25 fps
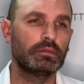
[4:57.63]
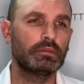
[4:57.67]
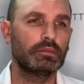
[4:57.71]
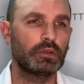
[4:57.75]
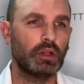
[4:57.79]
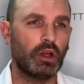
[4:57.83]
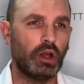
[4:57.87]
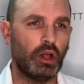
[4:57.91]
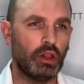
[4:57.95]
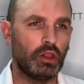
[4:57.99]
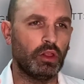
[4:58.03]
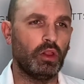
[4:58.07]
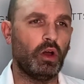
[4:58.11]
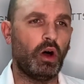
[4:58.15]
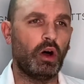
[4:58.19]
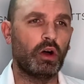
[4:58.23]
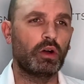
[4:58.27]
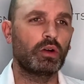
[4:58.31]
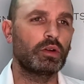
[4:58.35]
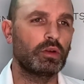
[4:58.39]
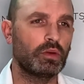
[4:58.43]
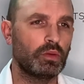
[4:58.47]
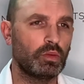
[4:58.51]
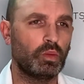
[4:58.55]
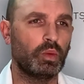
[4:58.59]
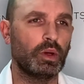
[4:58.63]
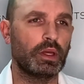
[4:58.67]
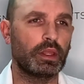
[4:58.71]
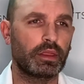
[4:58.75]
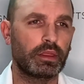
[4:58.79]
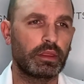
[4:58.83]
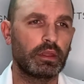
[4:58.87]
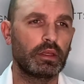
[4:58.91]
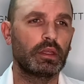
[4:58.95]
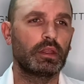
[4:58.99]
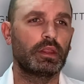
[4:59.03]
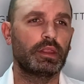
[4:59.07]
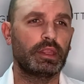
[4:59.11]
along with
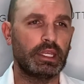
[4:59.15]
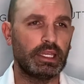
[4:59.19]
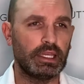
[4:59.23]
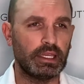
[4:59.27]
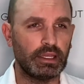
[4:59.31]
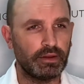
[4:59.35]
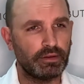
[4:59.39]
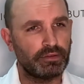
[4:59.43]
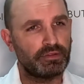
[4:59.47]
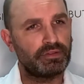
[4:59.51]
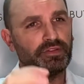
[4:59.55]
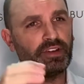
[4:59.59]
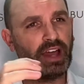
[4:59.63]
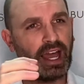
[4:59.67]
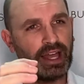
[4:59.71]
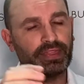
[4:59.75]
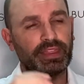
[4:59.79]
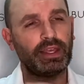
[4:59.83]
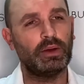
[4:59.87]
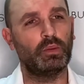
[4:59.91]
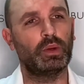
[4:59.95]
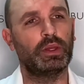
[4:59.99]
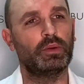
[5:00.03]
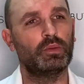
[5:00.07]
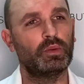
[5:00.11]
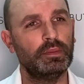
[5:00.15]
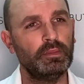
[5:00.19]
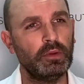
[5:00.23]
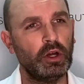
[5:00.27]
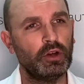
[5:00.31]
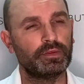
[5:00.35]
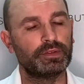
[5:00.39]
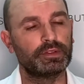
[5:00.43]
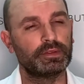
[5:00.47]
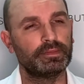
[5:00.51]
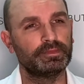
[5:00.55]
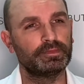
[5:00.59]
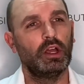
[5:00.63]
the fat that we
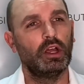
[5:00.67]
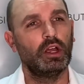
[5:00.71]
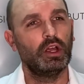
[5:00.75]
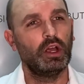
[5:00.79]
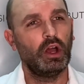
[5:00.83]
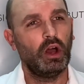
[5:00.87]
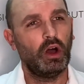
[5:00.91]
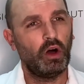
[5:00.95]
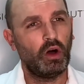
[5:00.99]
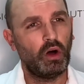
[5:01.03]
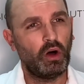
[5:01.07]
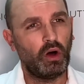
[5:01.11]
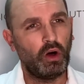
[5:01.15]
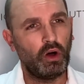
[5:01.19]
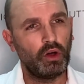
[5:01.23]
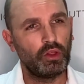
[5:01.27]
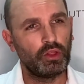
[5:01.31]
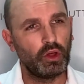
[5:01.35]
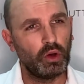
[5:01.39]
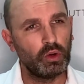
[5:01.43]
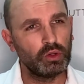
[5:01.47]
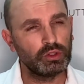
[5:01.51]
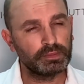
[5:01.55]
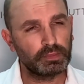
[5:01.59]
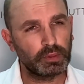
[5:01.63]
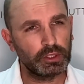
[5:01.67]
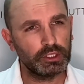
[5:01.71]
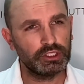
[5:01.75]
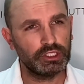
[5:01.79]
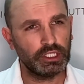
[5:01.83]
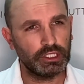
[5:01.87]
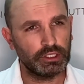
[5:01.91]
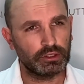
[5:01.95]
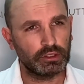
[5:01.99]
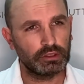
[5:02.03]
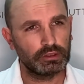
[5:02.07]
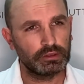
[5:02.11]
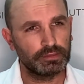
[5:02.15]
removed. All those
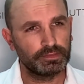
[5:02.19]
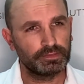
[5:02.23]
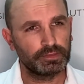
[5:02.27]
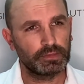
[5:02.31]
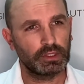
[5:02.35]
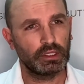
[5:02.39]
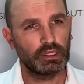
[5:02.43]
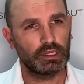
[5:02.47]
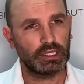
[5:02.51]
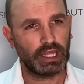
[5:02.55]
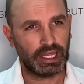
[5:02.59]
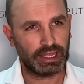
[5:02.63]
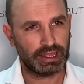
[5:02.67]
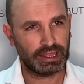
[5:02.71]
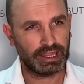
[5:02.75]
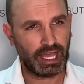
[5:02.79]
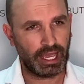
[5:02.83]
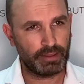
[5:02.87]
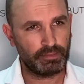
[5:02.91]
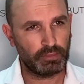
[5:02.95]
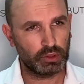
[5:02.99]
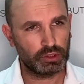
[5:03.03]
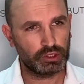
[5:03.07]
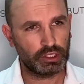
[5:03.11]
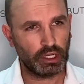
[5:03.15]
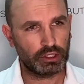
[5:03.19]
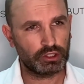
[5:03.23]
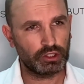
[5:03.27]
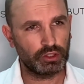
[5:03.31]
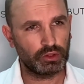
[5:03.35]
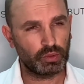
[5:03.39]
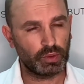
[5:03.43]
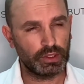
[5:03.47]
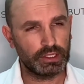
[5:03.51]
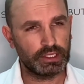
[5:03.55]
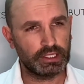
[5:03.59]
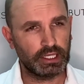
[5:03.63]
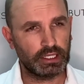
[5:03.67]
procedures, that liposuction
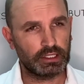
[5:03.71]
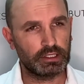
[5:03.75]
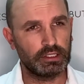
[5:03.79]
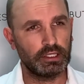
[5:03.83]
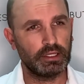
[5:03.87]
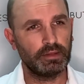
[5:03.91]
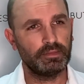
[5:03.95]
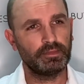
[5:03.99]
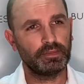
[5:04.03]
360,